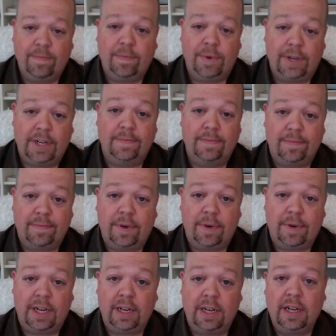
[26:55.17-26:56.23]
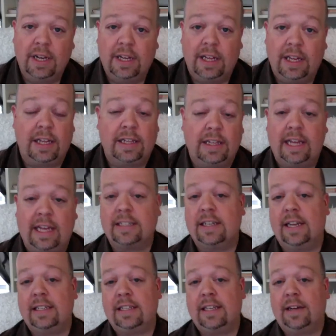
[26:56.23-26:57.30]
Right. Yeah. Thanks,
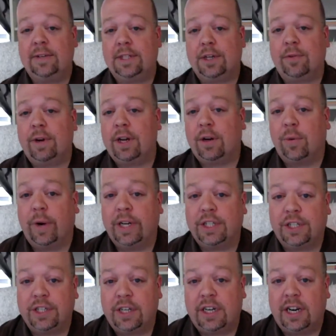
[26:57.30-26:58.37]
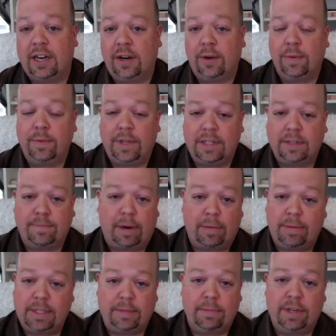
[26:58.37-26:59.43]
Nancy. That was a great question, and I know there's probably
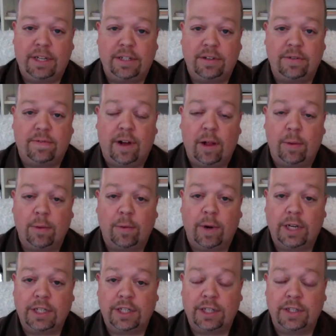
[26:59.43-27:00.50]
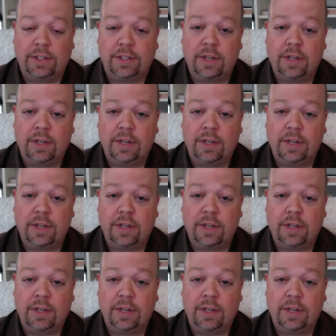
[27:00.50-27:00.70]
some additional follow-up questions.